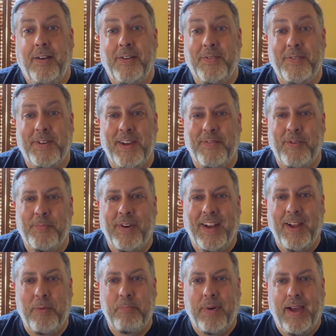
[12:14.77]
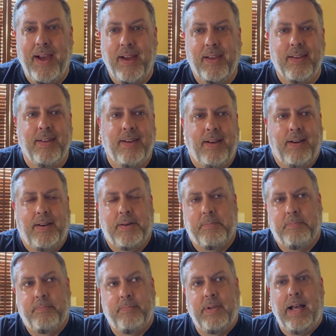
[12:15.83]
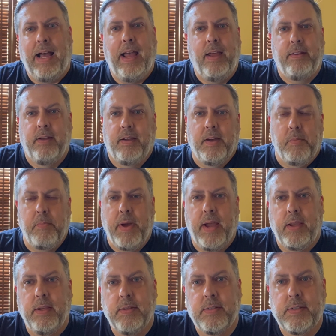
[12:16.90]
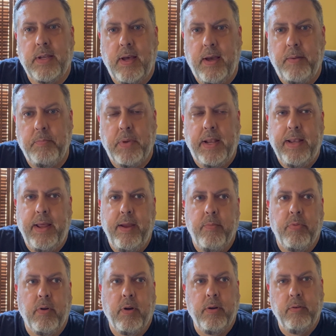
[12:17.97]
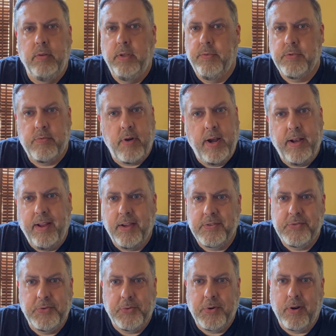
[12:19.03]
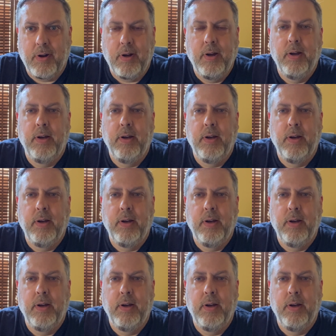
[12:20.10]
Okay, everybody, I'm back. I had to come back inside. My neighbor, who lives right next door,